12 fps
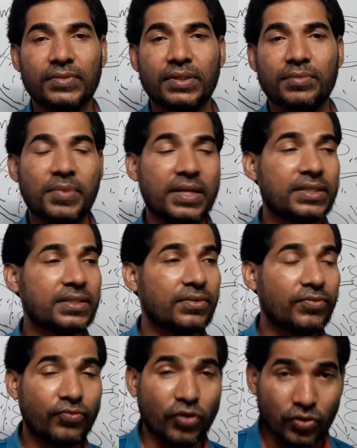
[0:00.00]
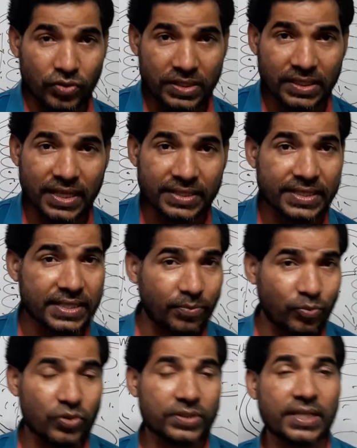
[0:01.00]
Means photosynthesis is a
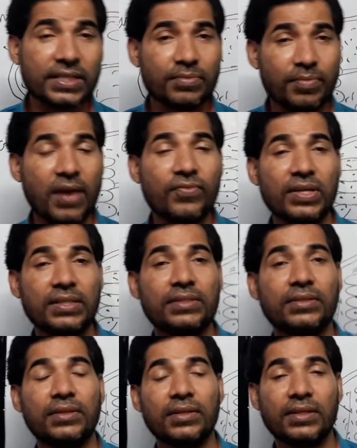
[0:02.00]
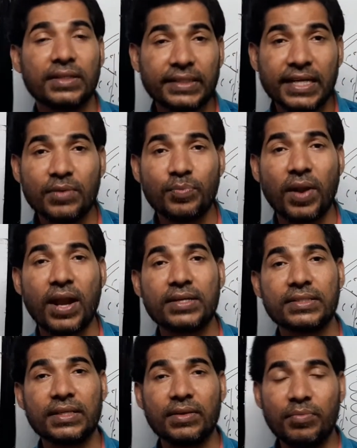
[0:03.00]
process by which green
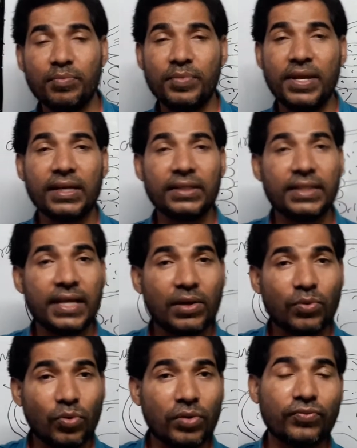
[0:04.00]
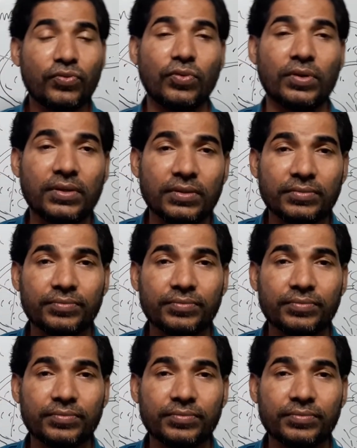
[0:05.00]
plants make their own food